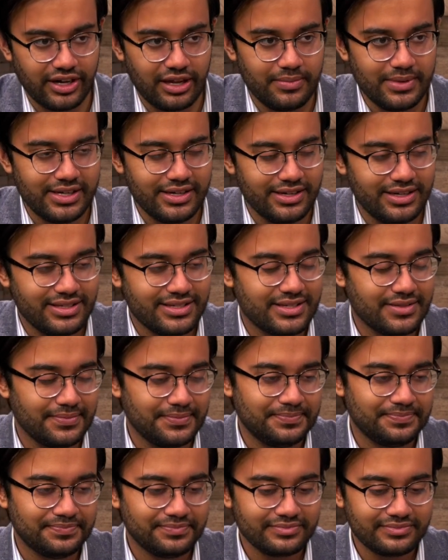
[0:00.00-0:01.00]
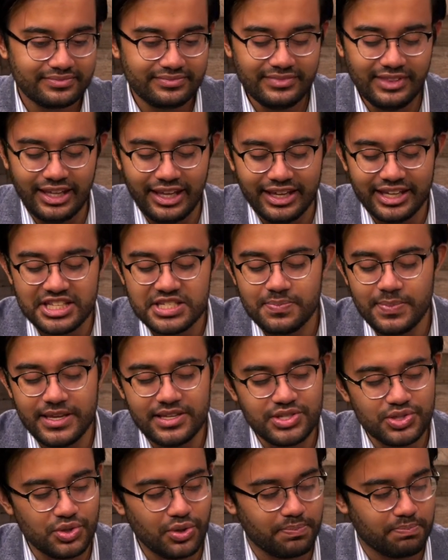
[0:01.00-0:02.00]
I mean, it
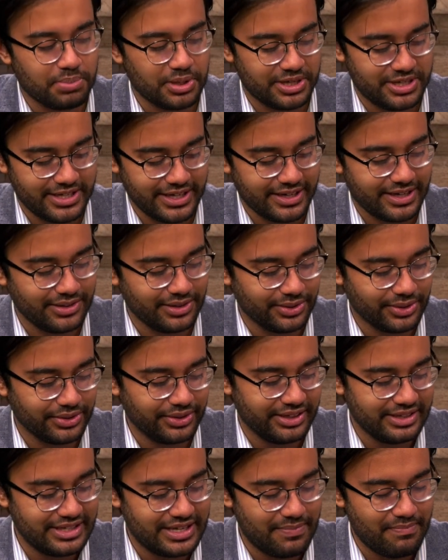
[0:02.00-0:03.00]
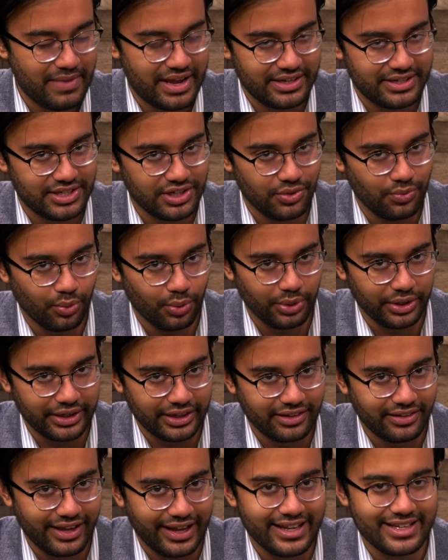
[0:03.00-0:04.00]
speaks to a particularly demented ruling
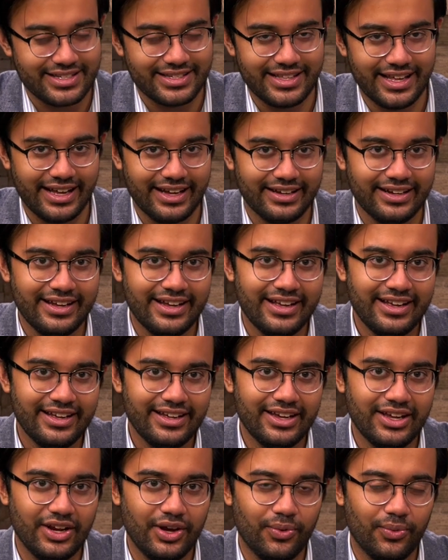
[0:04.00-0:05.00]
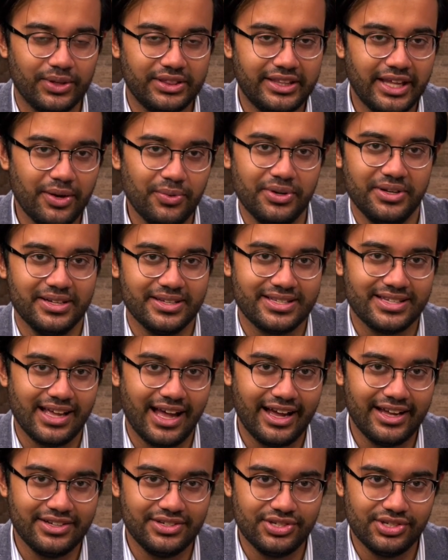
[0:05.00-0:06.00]
class that, you know, what they would
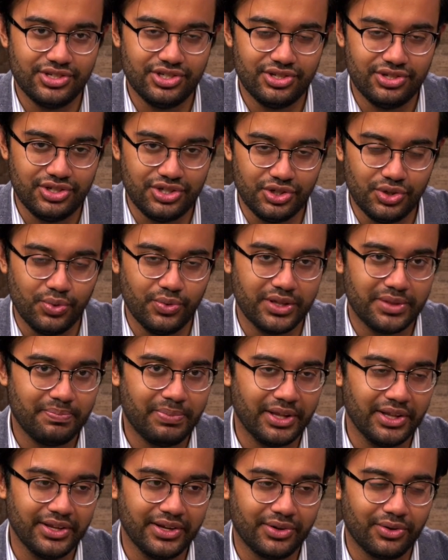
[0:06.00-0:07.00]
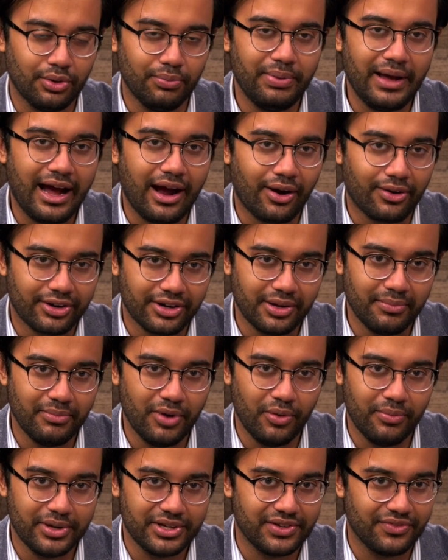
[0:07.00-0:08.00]
decide to do with political power in a
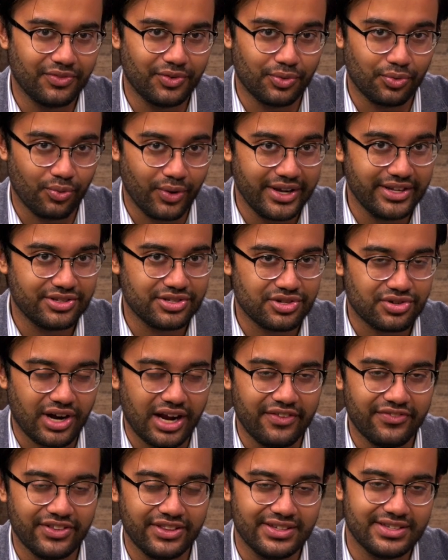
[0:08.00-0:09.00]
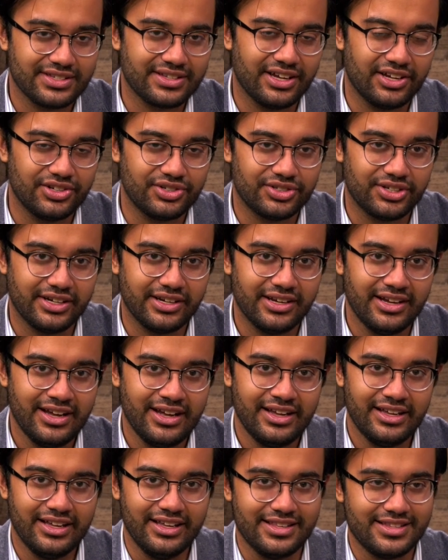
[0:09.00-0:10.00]
moment of great strife in this country
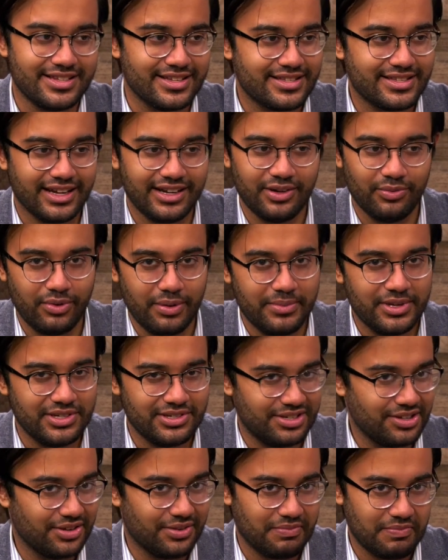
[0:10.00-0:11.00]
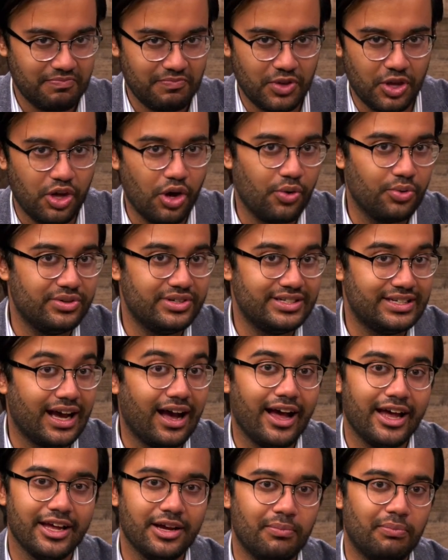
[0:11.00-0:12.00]
is to send women to go
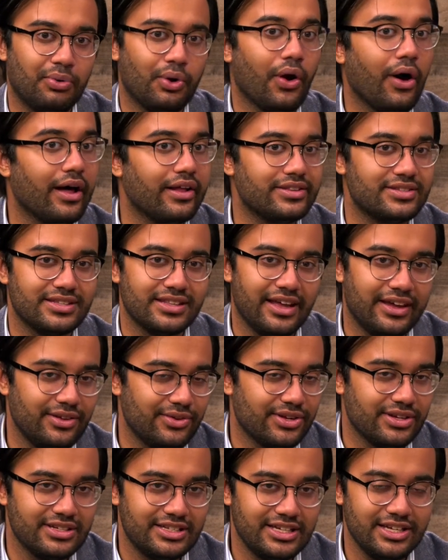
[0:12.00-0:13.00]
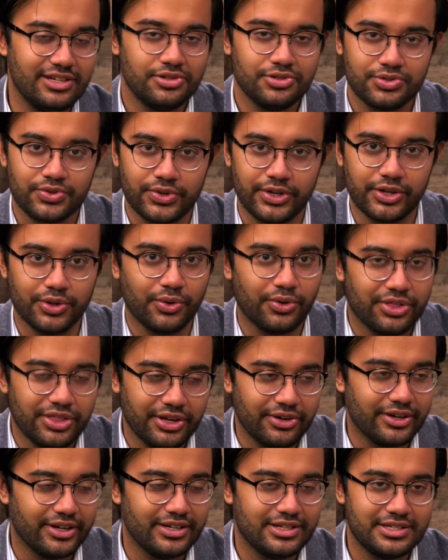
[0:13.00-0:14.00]
die abroad so that you can teach critical
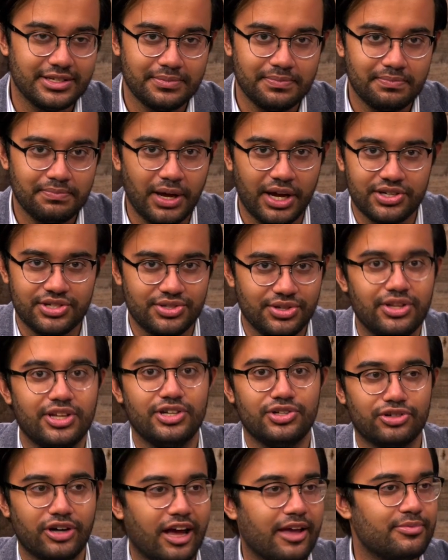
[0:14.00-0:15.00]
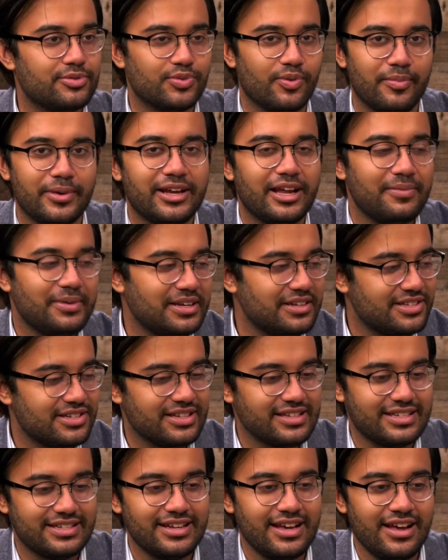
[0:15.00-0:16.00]
theory to Pashtuni tribeswomen. I mean, it's
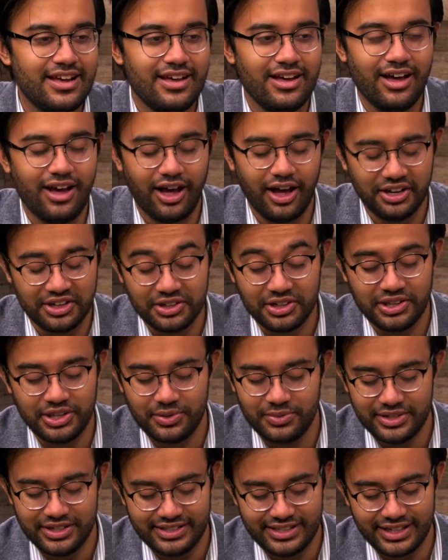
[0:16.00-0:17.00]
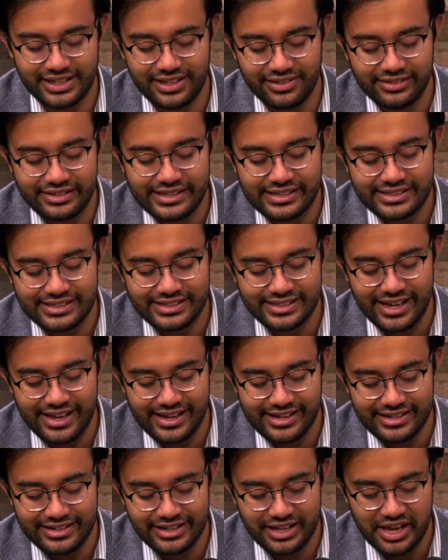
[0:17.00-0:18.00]
just utterly ridiculous,
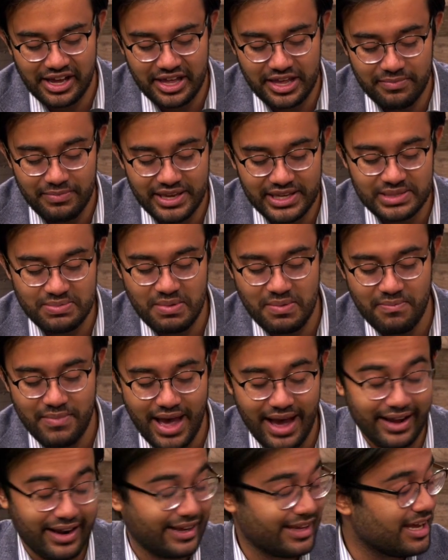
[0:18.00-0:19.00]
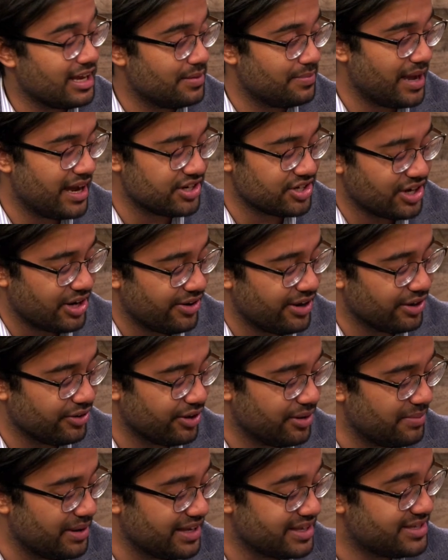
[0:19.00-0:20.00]
and it makes me mad. I can't imagine how angry
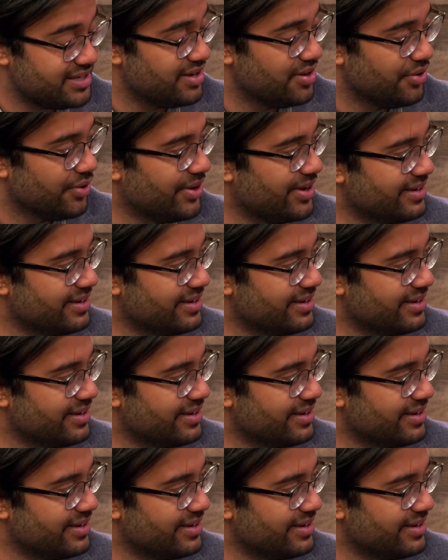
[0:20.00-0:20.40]
it makes you.